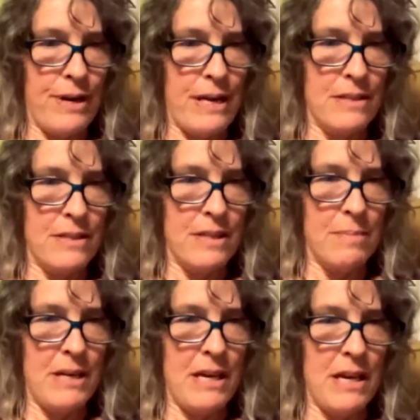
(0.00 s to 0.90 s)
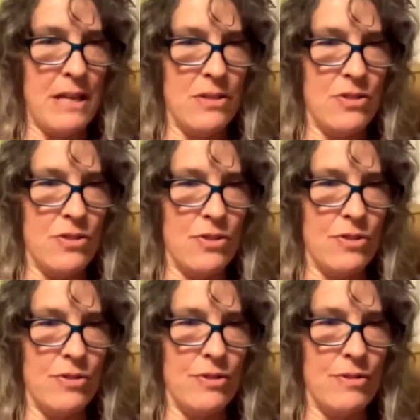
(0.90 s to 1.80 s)
And somebody
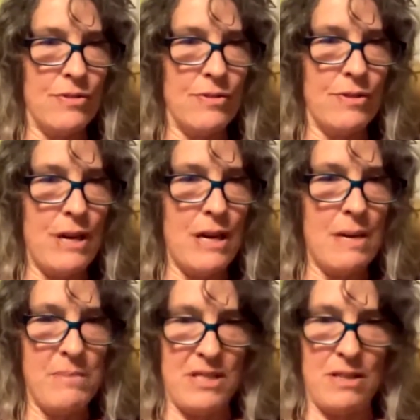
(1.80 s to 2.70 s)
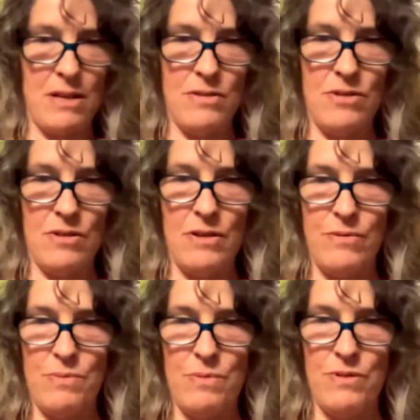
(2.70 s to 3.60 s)
answered Amazon. So I
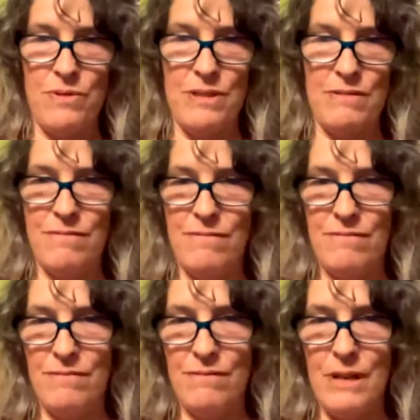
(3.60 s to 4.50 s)
was wondering mm-hmm.